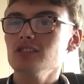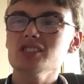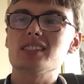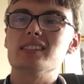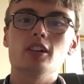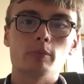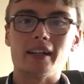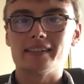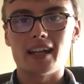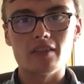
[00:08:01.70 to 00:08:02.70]
just a little
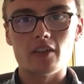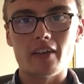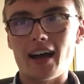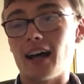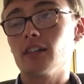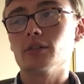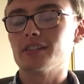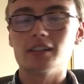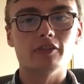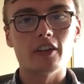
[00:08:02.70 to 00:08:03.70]
bit safer there. I know it's
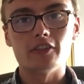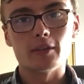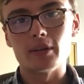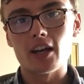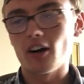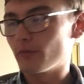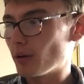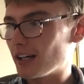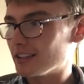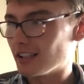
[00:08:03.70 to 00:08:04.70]
only 50p off, but
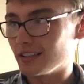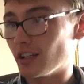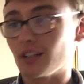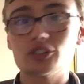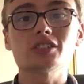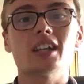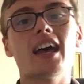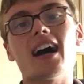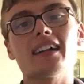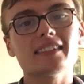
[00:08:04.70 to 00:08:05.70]
I, you know, I just,
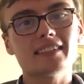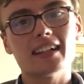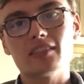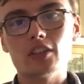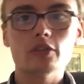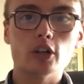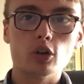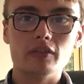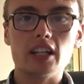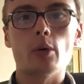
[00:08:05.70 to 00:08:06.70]
as I said in the other
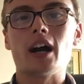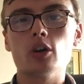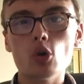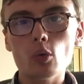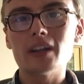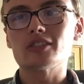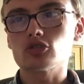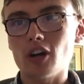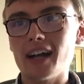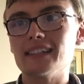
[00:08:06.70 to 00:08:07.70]
whole video, I always
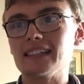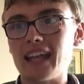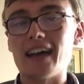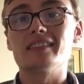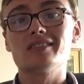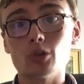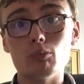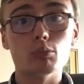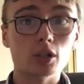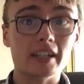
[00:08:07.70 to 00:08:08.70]
try to get
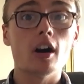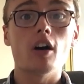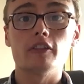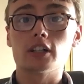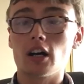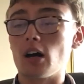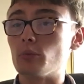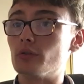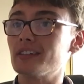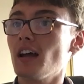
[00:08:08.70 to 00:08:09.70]
some money off at car
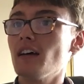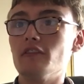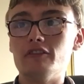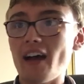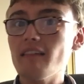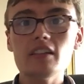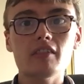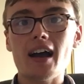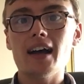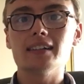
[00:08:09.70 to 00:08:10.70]
boots. Very
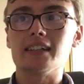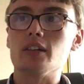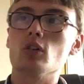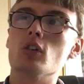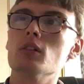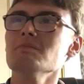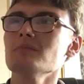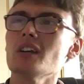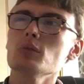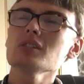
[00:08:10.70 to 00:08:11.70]
rarely, or,
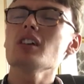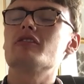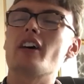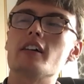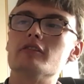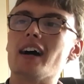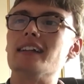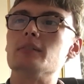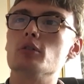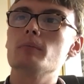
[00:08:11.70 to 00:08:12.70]
well, not very
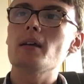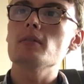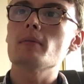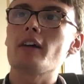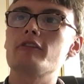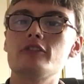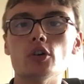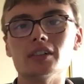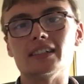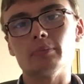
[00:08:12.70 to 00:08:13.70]
rarely, but maybe about
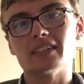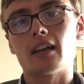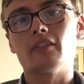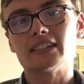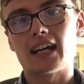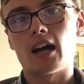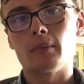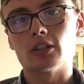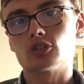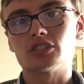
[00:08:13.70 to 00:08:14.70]
30% percent of the time
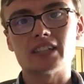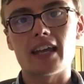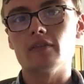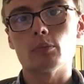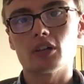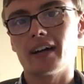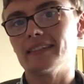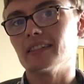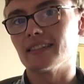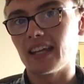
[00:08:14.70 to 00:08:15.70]
I'll just take the
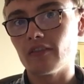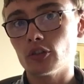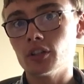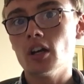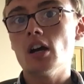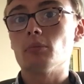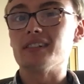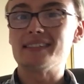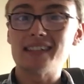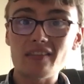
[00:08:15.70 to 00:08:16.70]
price that's given, but
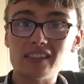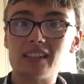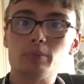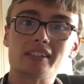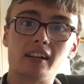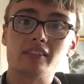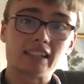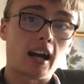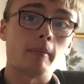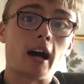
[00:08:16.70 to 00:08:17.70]
70% of the
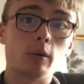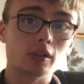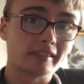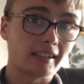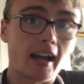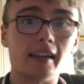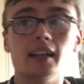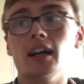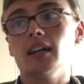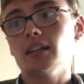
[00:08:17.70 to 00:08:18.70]
time I will say,
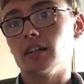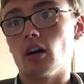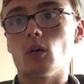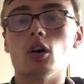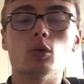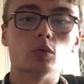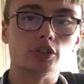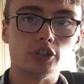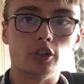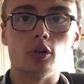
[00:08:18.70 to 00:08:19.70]
you know, oh,
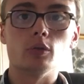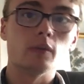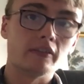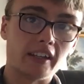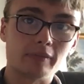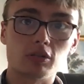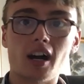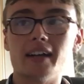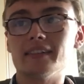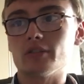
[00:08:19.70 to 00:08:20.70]
would you do this
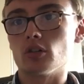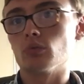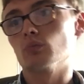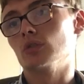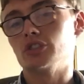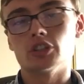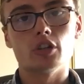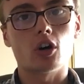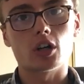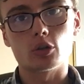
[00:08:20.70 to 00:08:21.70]
price or would you
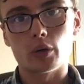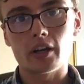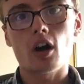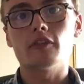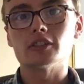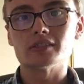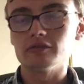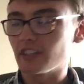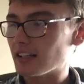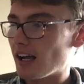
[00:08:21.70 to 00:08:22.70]
knock a quid off or
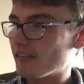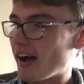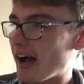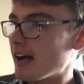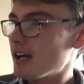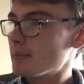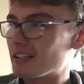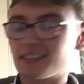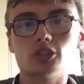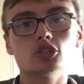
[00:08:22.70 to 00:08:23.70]
something like that
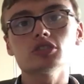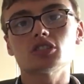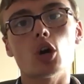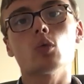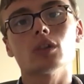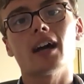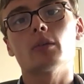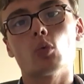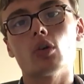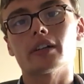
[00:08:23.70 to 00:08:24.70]
because I just don't
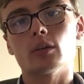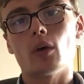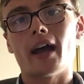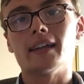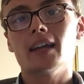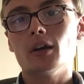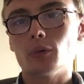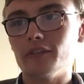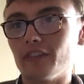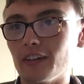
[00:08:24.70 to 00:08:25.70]
like walking away
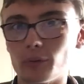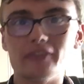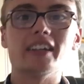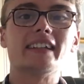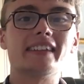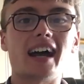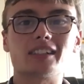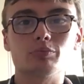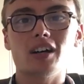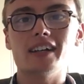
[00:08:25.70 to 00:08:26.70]
with the, with the
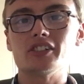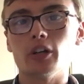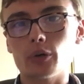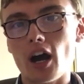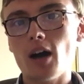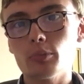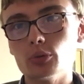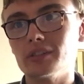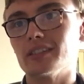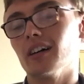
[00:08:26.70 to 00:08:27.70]
exact price. You know, car
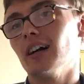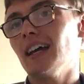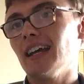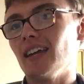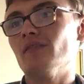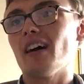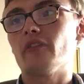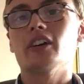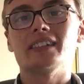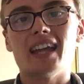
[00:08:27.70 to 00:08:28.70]
boots are in their
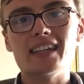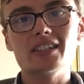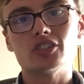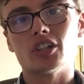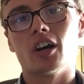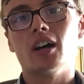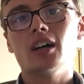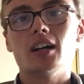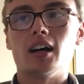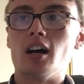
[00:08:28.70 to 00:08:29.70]
very nature
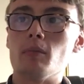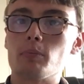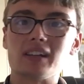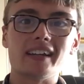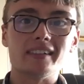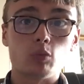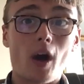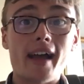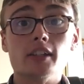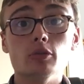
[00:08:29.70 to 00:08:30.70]
um, a place
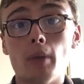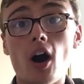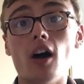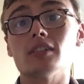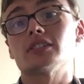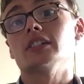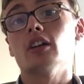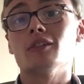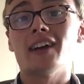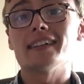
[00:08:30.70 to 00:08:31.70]
where you barter, you
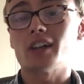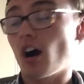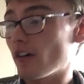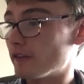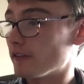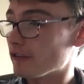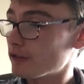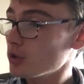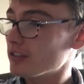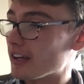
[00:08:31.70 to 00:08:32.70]
know, and that's half of the
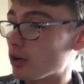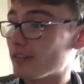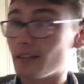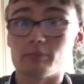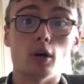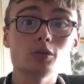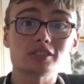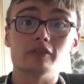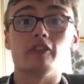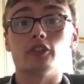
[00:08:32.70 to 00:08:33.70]
fun of it, or that's
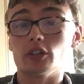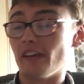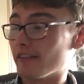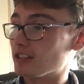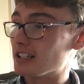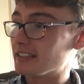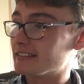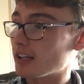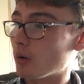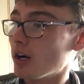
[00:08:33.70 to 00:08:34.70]
most of the fun of it, really.
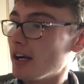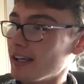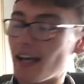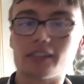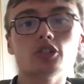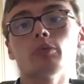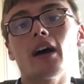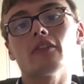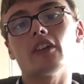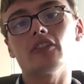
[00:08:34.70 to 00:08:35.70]
So, yeah,
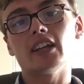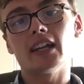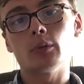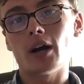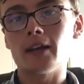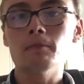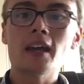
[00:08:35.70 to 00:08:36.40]
£2.50 anyway.